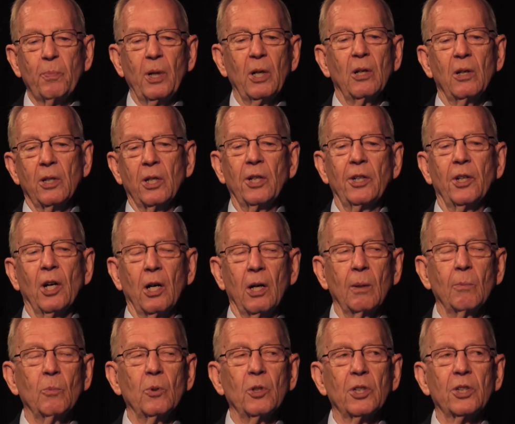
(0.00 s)
period of
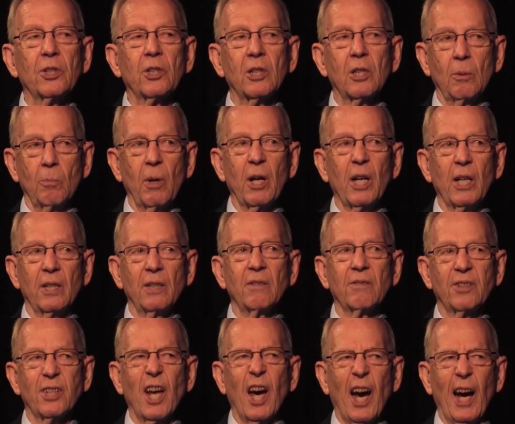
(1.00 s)
time was command
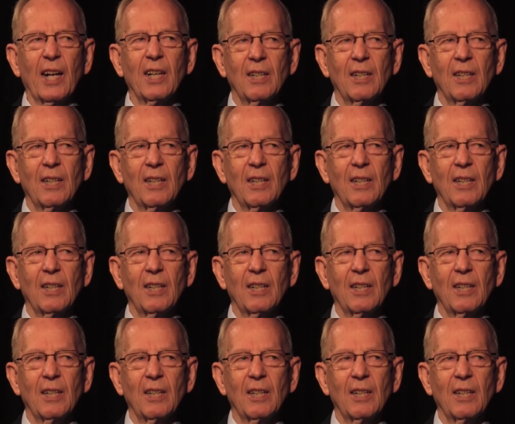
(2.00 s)
of SAC.